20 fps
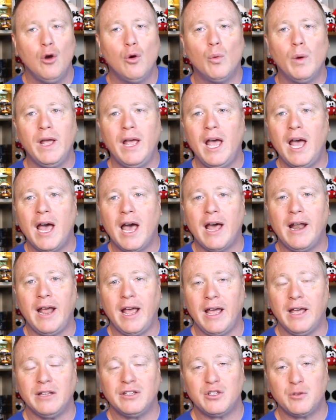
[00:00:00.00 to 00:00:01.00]
We had
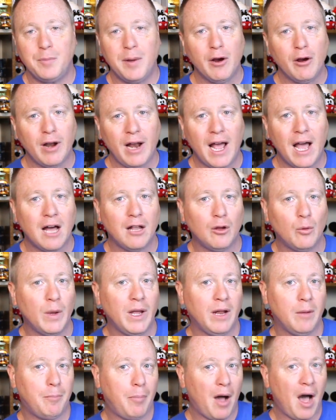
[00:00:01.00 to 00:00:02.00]
a Spirit
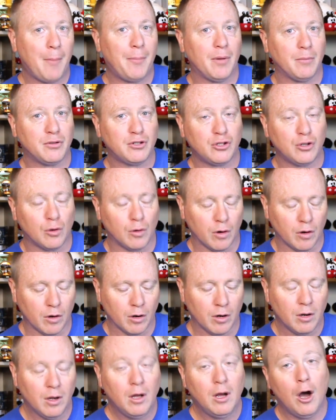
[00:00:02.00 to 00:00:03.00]
Halloween pop-up
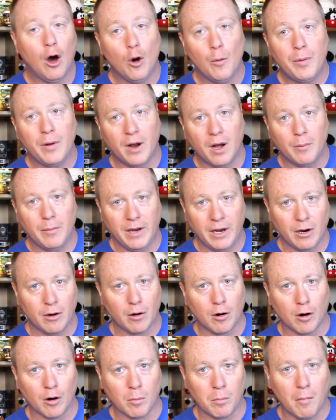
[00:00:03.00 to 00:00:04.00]
store open up near
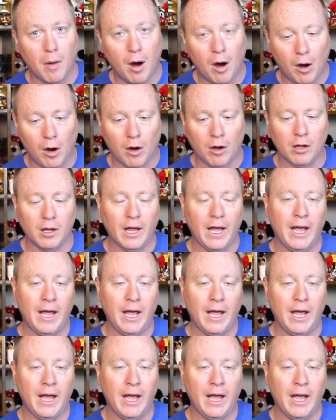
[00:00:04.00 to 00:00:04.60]
our mall,